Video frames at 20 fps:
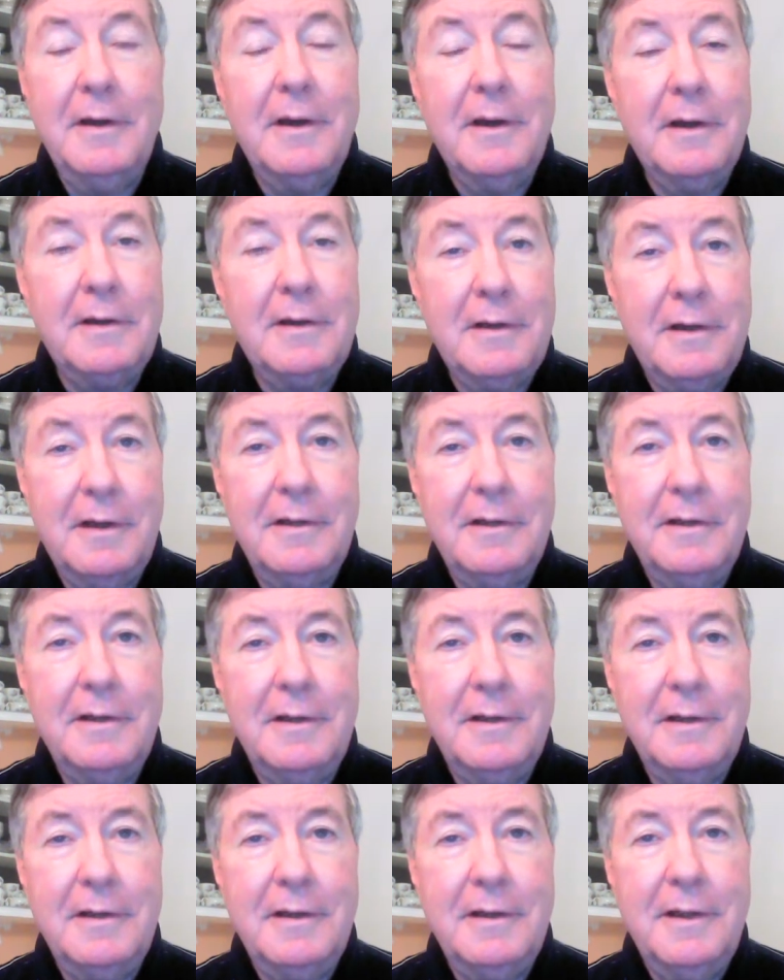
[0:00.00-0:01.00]
a
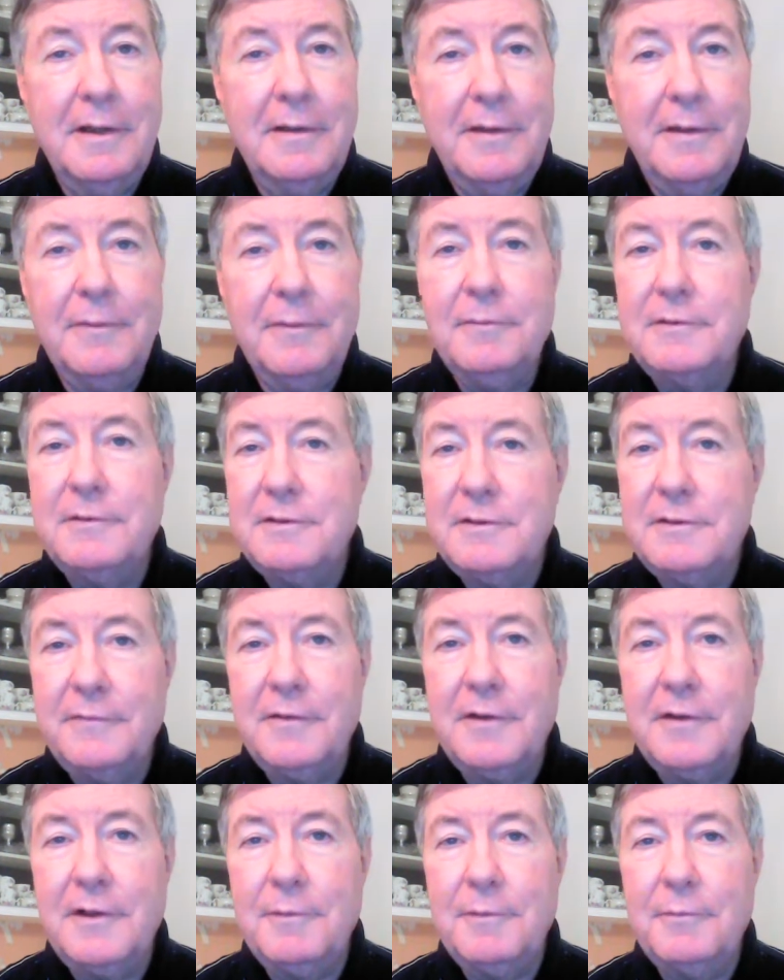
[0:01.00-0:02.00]
calling that was
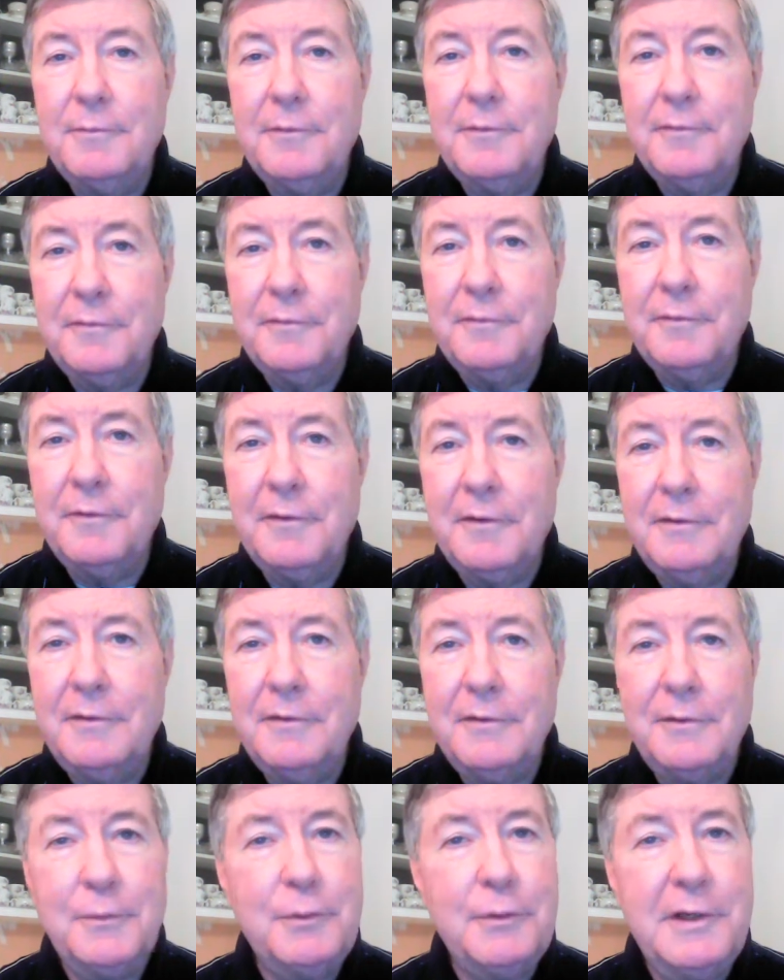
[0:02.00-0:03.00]
developed before
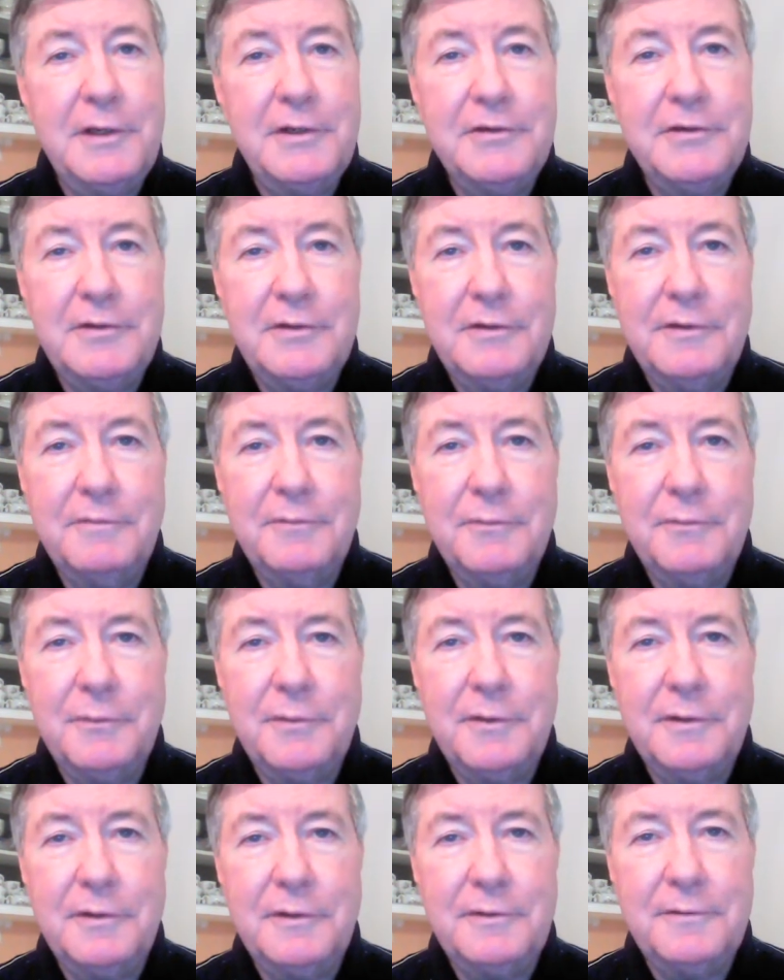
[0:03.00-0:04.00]
the creation of the
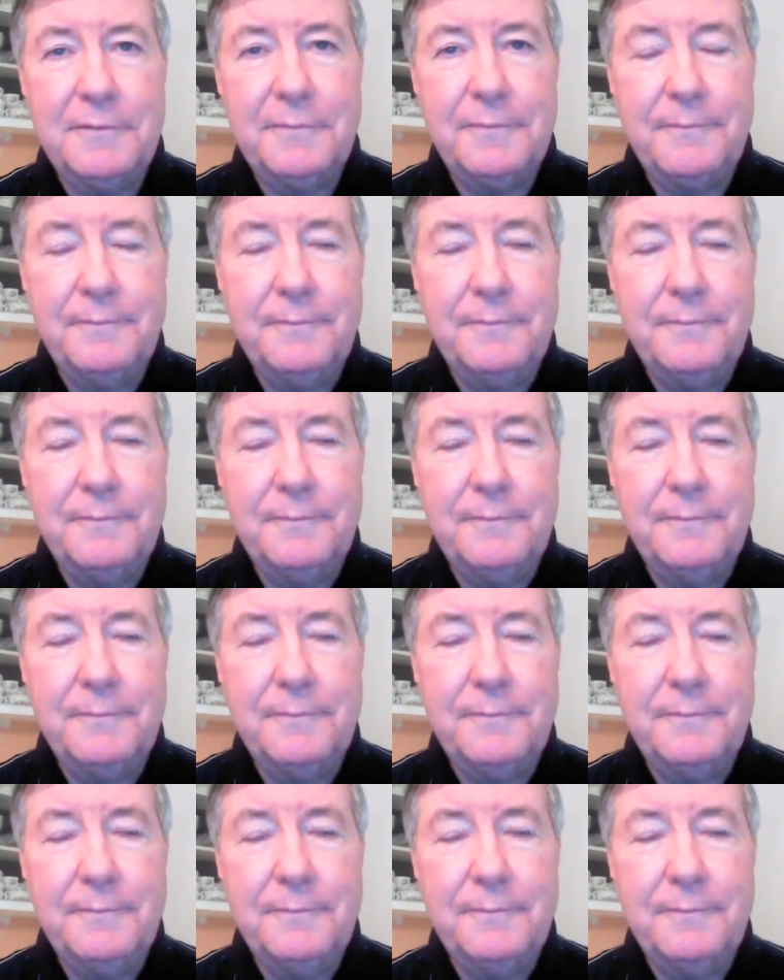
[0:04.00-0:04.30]
world.